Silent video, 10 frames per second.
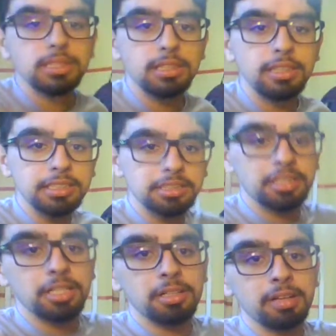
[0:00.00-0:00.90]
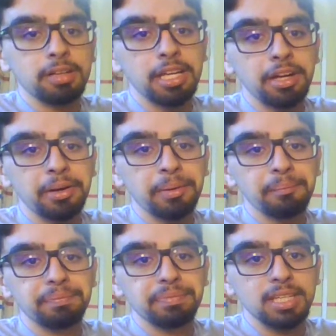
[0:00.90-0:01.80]
this car right here,
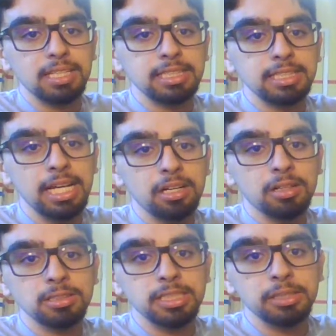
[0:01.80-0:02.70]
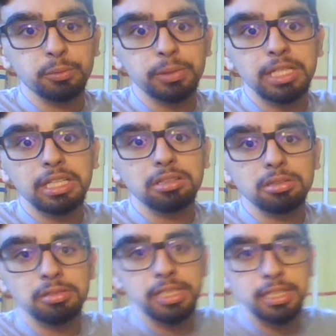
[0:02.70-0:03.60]
because that car is like really
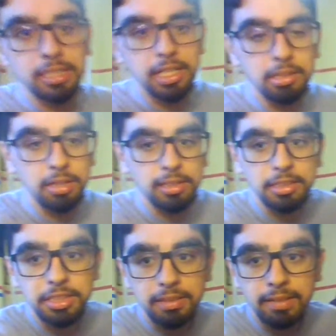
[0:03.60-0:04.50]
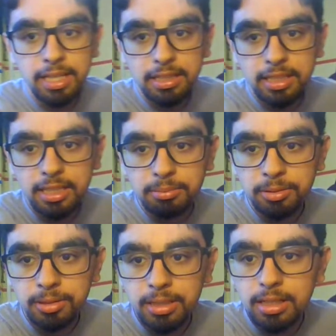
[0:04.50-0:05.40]
old right there. I don't hardly drive that thing
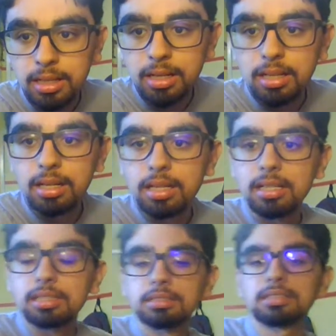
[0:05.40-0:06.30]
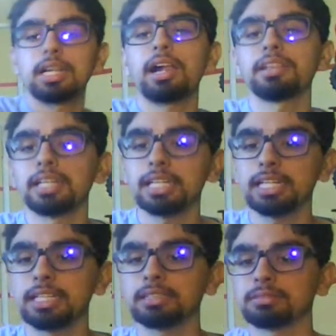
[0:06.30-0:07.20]
anymore. And
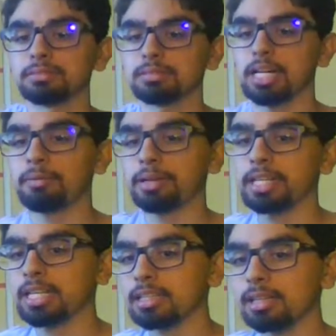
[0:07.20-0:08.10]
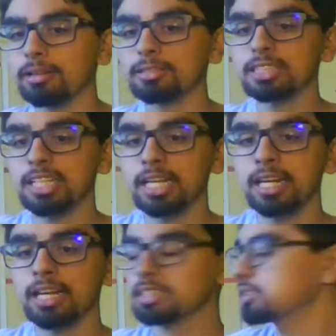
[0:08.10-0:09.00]
then I want to get the Losi
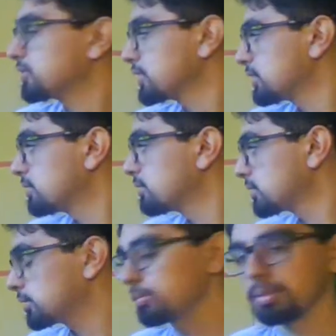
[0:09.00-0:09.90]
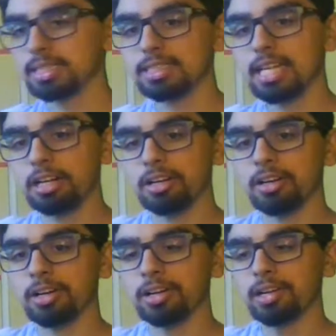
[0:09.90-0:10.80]
8X to replace that
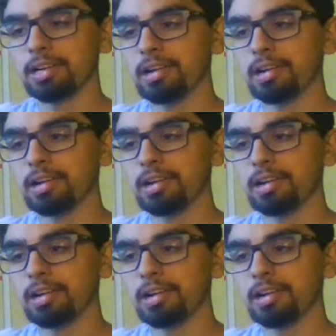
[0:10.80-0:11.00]
car.